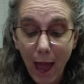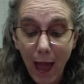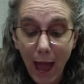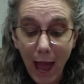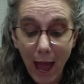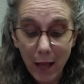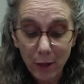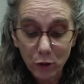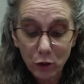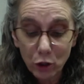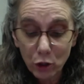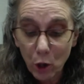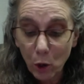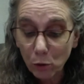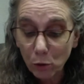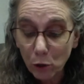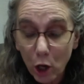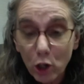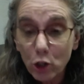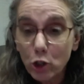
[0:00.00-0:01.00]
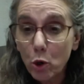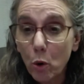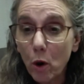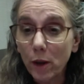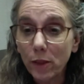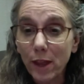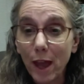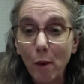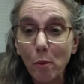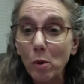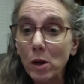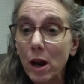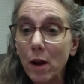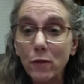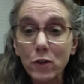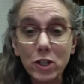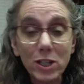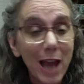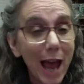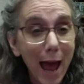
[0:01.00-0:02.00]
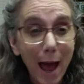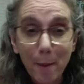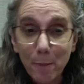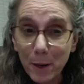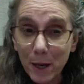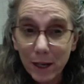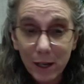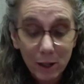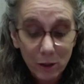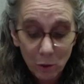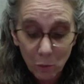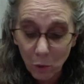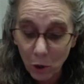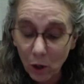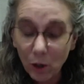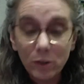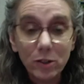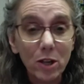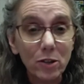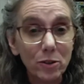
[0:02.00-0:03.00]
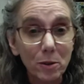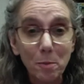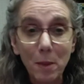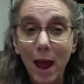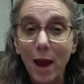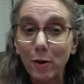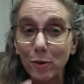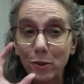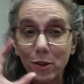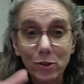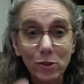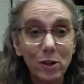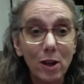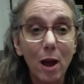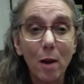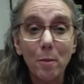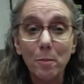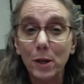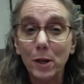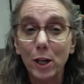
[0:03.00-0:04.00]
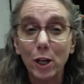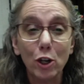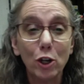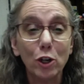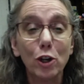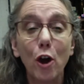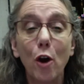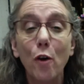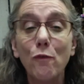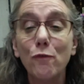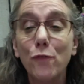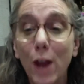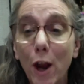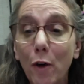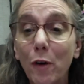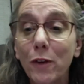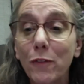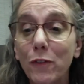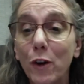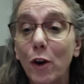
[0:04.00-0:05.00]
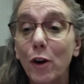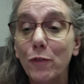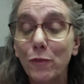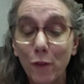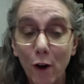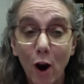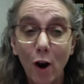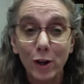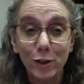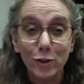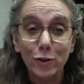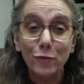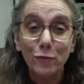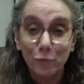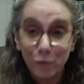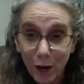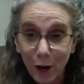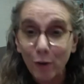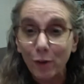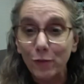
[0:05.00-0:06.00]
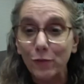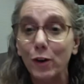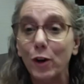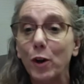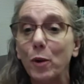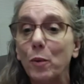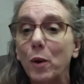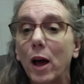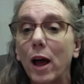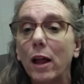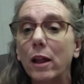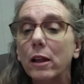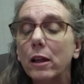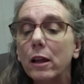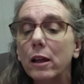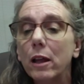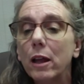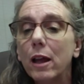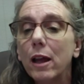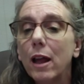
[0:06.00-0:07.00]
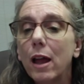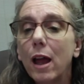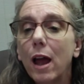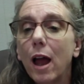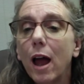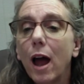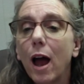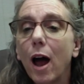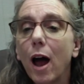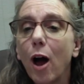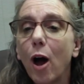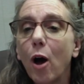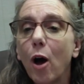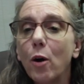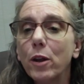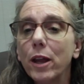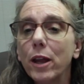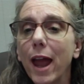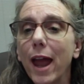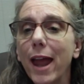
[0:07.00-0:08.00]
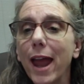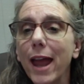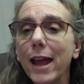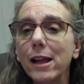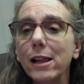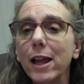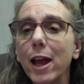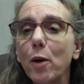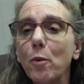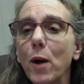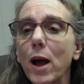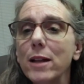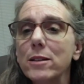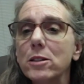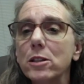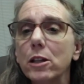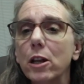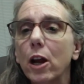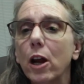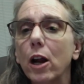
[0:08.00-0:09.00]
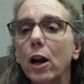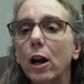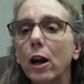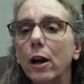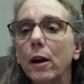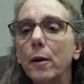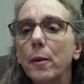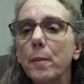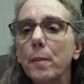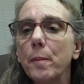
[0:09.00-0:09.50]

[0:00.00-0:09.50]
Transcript: And so look toward that. Whatever's happening in the world doesn't matter. This company could go very, very far and do very, very well. Okay. Hey, Claire Wetzler.